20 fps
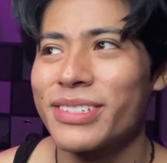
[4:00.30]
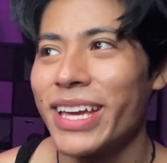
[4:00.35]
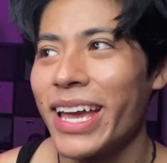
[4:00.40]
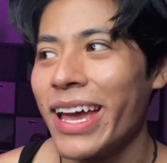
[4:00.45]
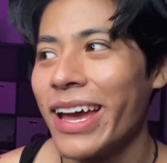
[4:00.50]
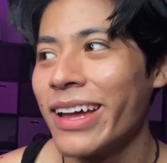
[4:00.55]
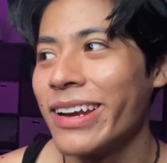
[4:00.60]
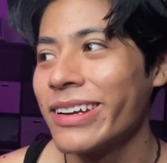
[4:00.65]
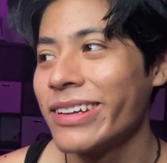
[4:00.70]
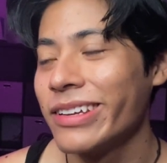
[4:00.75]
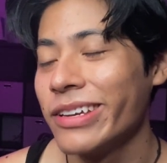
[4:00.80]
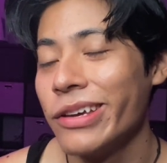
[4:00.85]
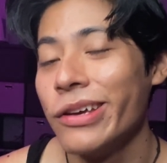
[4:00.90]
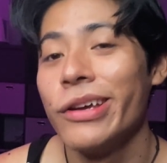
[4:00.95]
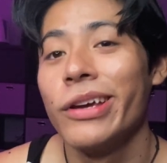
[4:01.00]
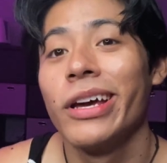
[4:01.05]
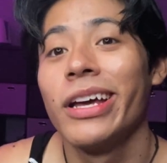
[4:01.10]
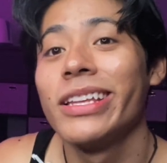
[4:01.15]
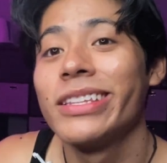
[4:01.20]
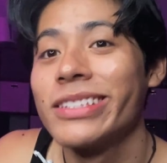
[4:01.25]
and
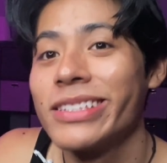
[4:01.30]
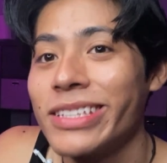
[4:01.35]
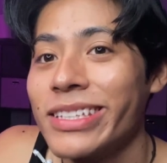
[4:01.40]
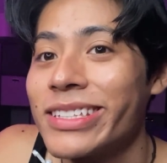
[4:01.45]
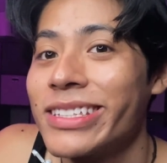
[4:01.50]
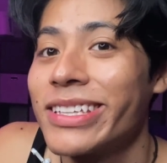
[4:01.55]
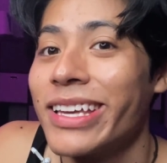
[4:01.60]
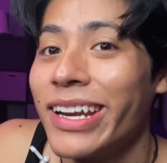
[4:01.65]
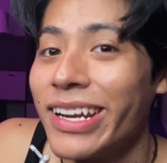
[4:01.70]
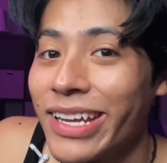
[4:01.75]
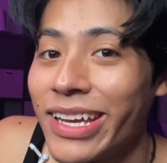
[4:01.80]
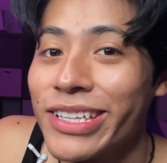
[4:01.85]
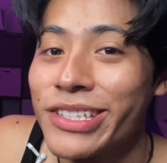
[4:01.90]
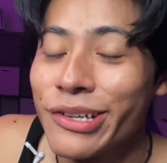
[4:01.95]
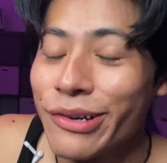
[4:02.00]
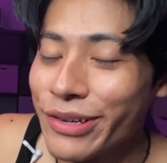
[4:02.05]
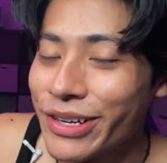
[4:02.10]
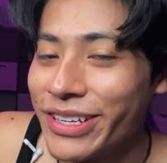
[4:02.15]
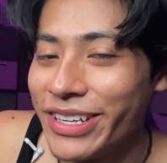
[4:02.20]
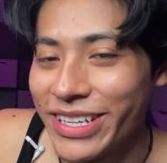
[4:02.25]
it's gonna get
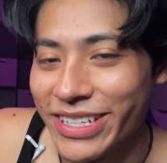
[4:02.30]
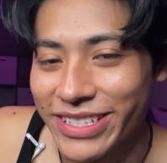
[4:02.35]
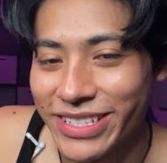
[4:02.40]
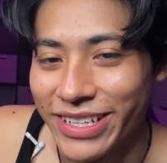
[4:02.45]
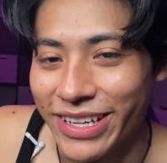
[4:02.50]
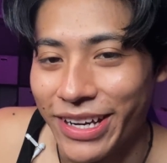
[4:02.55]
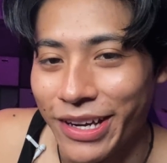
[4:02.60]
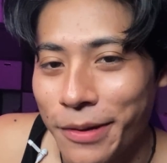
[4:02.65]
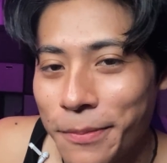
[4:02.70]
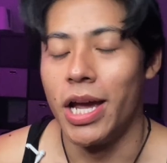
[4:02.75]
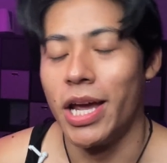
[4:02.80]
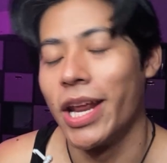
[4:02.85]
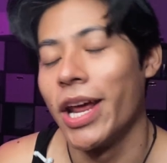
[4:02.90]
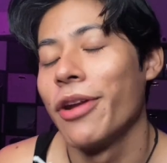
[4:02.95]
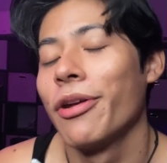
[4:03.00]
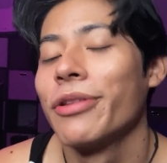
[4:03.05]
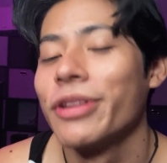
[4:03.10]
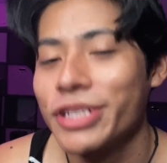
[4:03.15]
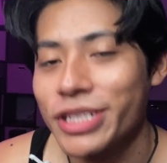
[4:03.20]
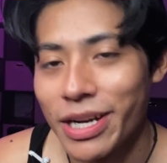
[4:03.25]
sore the next day. And I
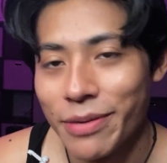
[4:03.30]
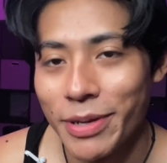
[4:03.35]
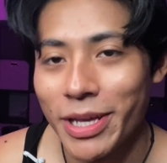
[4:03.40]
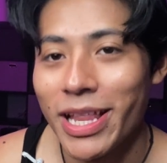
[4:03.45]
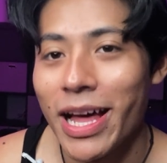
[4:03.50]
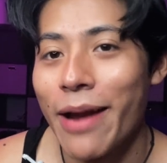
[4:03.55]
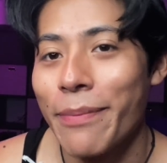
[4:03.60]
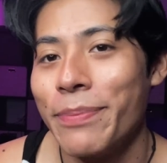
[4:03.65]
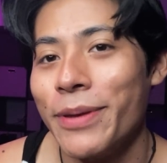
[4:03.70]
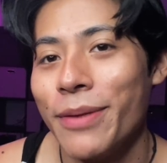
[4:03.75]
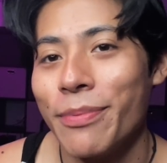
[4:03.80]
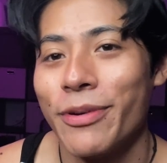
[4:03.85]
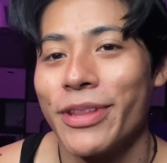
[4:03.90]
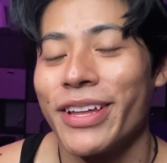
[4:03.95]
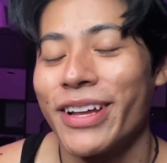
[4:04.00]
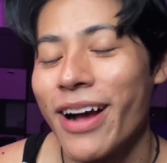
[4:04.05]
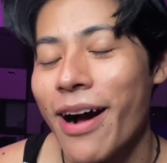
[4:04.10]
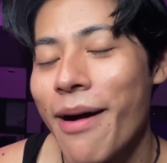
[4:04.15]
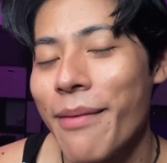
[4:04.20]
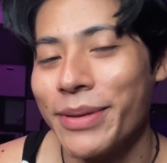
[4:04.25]
know there's gonna be a lot of people in
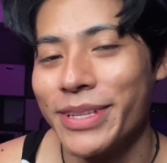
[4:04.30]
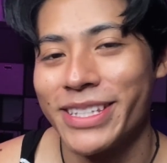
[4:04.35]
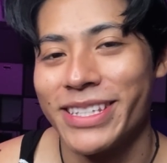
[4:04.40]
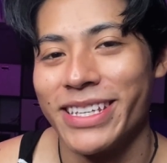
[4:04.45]
the comments